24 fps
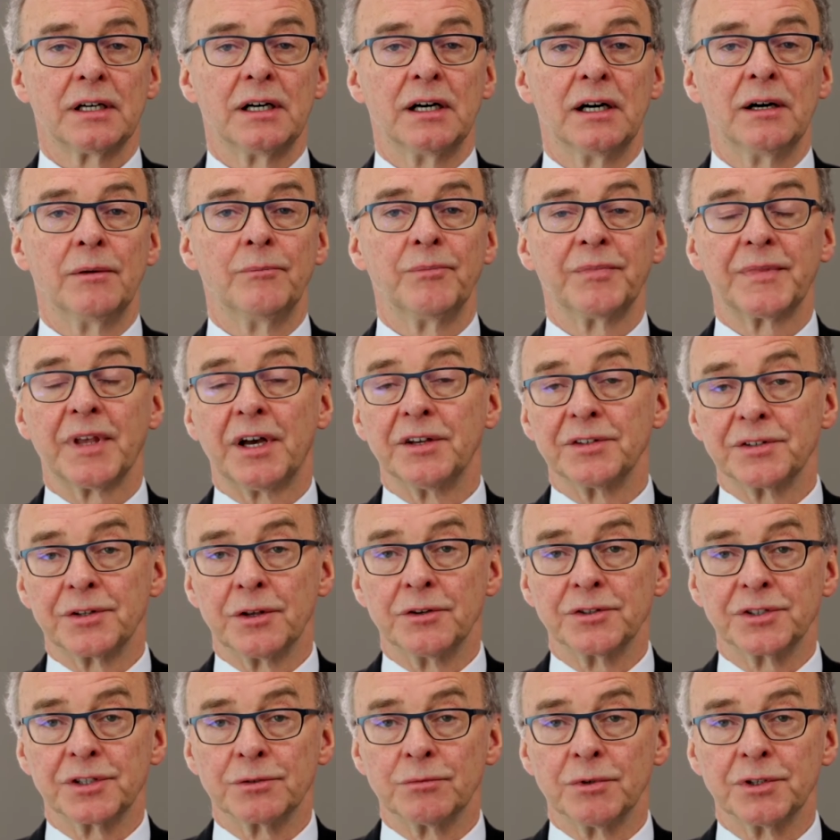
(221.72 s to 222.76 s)

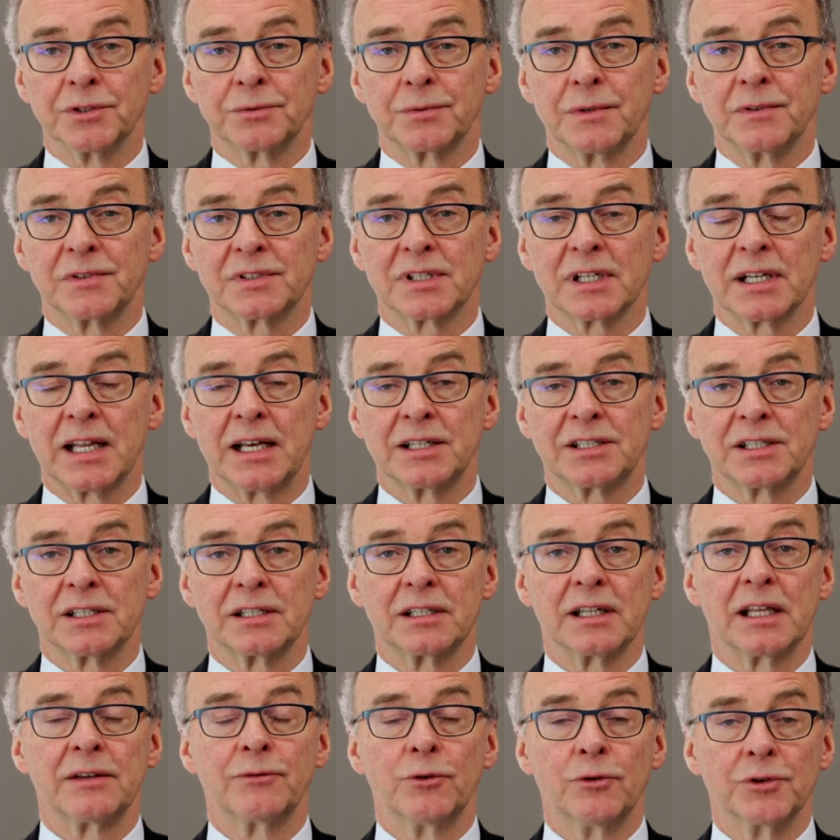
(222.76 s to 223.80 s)
Those are the ones we've
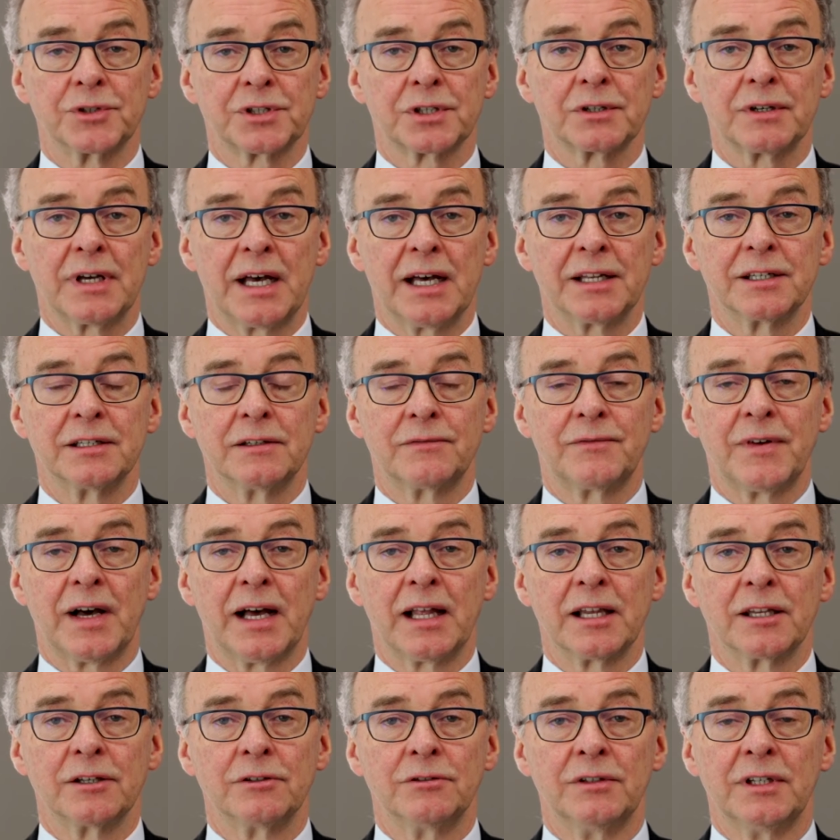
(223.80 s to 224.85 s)
selected. They've also added
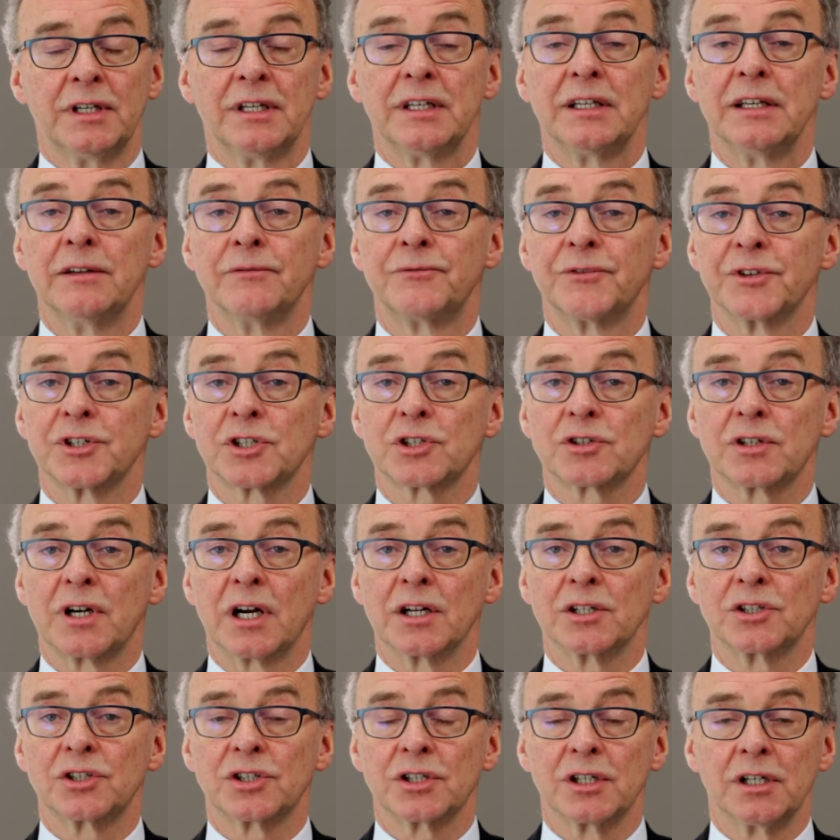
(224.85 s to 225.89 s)
value,
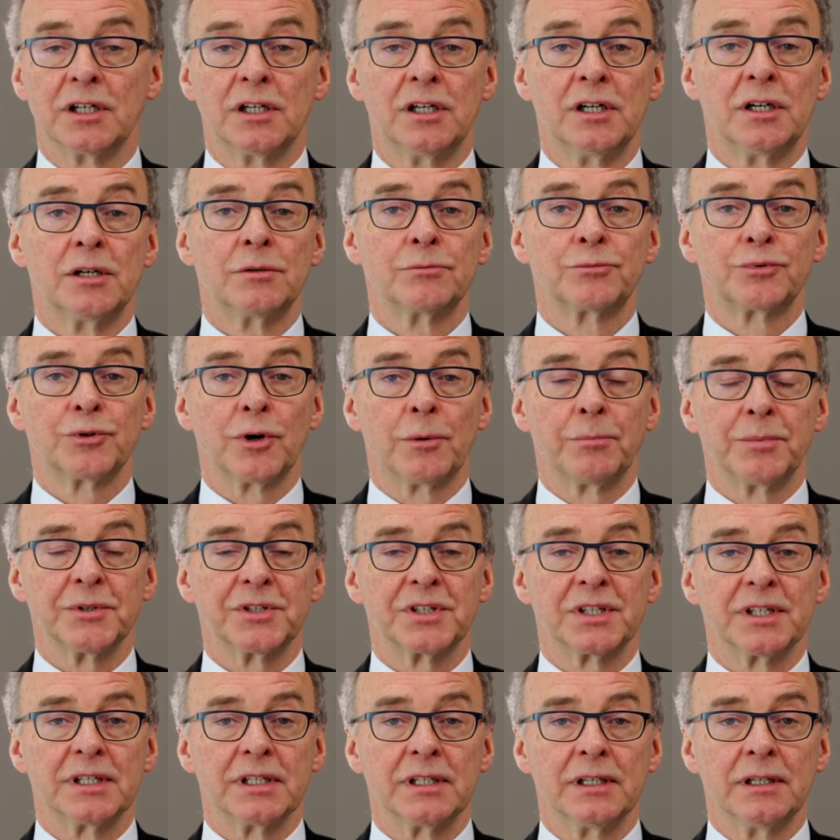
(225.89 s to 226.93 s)
infrastructure,
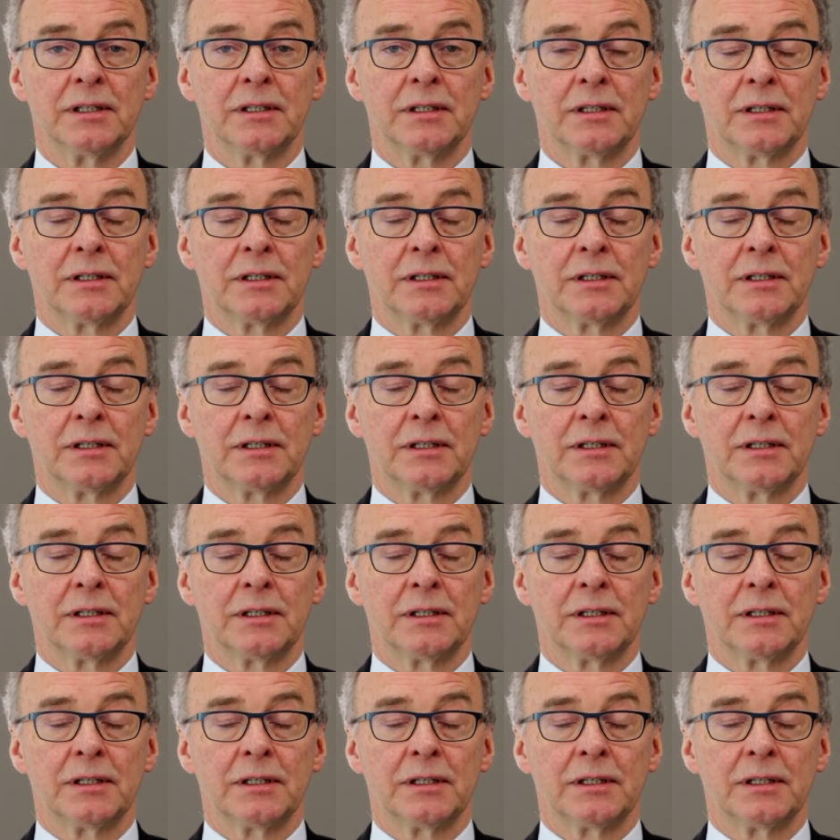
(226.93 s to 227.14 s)
property.